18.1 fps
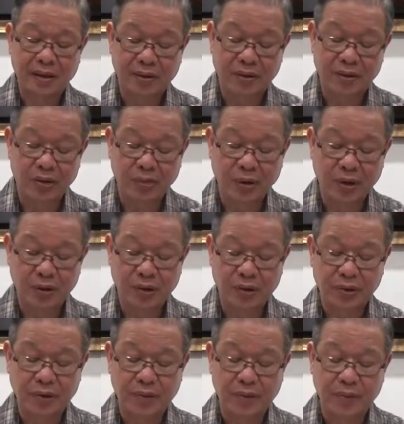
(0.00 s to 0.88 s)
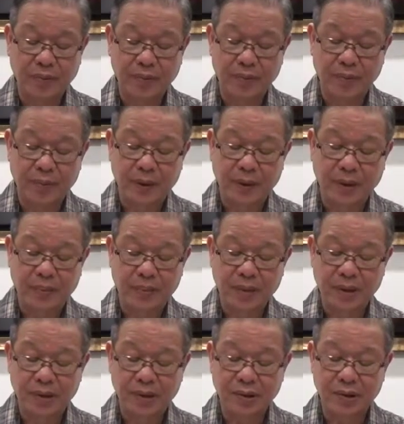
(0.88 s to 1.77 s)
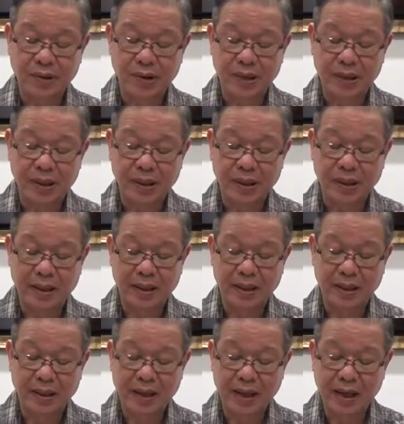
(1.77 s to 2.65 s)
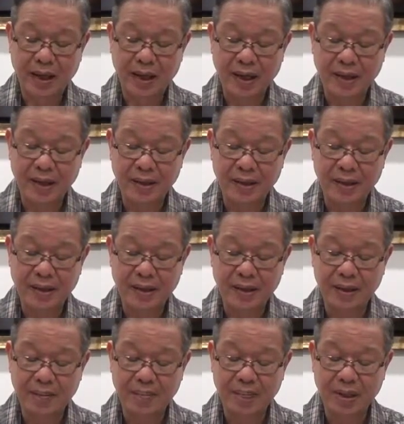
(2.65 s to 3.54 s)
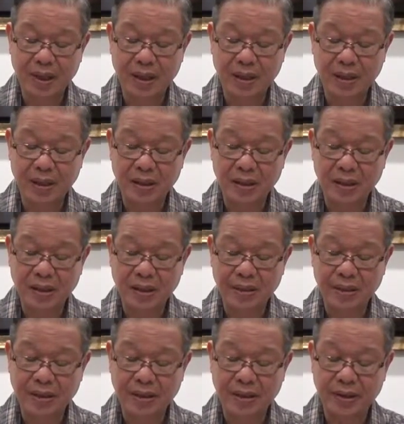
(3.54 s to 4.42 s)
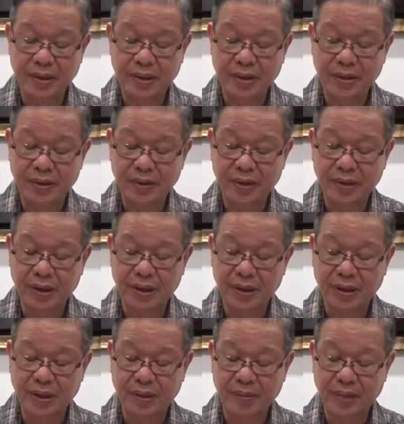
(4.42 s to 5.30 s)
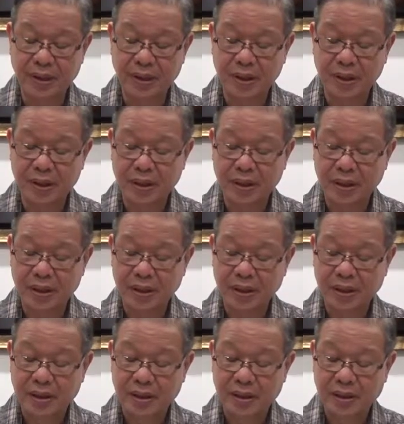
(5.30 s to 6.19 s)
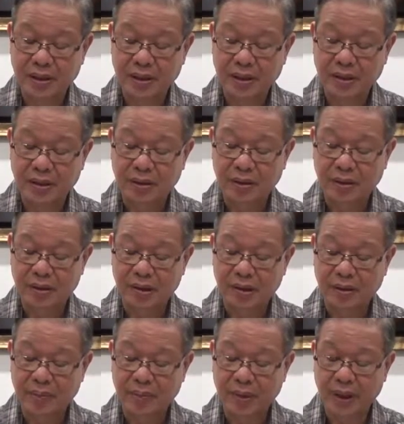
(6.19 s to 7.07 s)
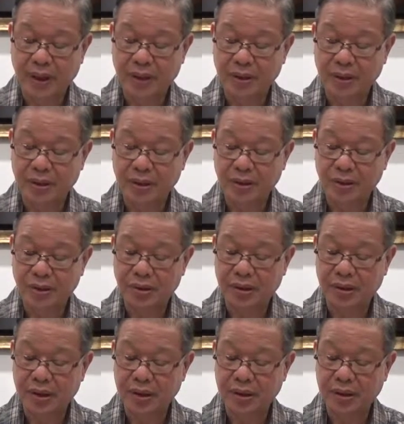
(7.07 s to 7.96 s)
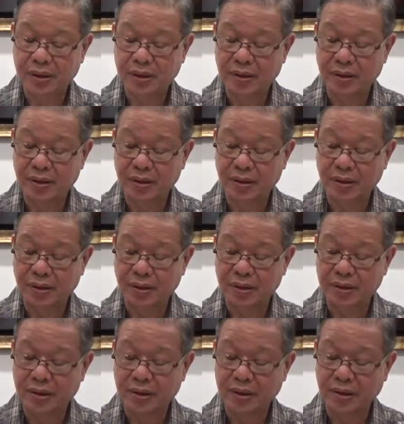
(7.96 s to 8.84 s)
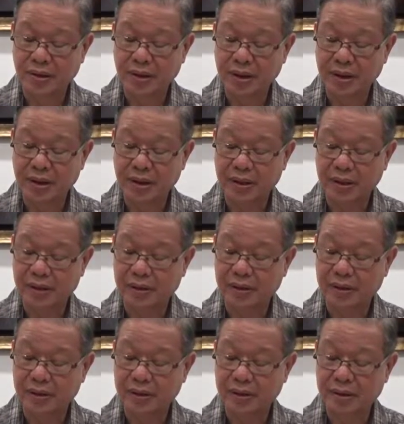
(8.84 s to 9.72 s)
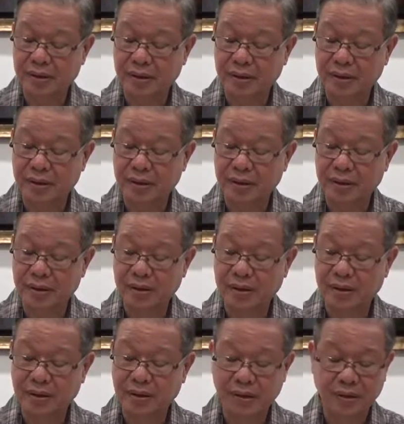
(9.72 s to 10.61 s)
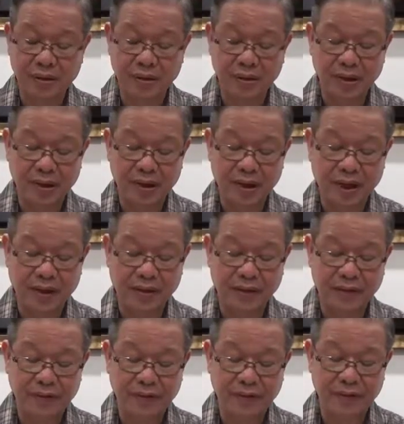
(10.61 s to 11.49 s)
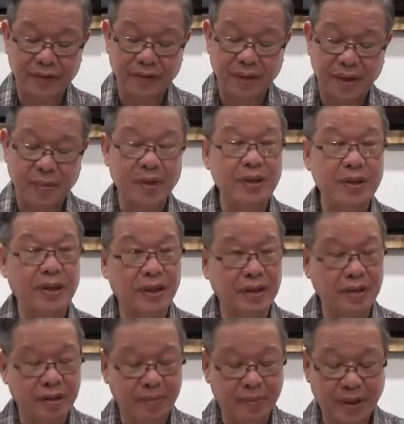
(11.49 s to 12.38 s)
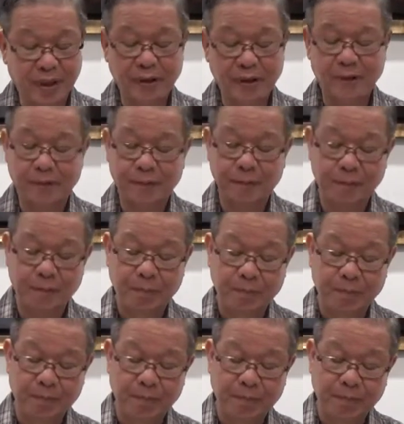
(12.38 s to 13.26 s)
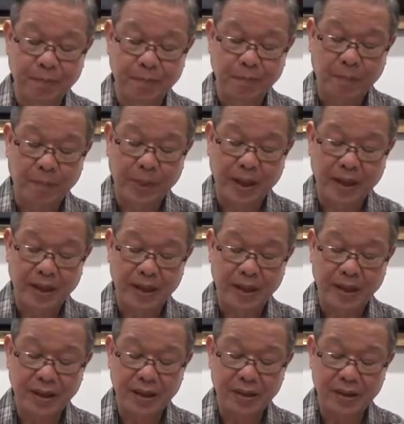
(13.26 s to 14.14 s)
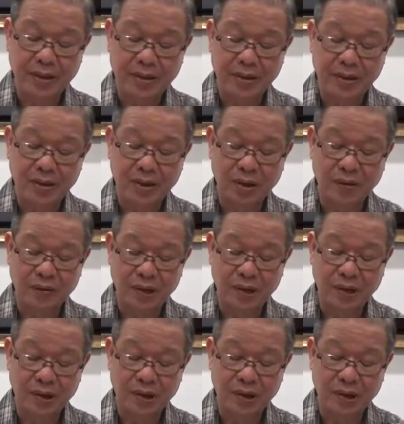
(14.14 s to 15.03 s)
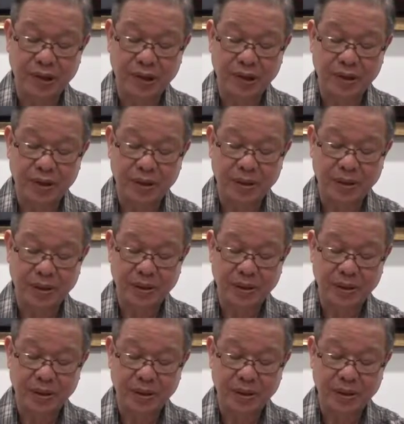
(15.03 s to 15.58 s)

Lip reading: 2.2. Bhikshus, as the monk listens to the Dharma taught by the teacher or the colleague in the holy life, that means another monk, in the role of a teacher,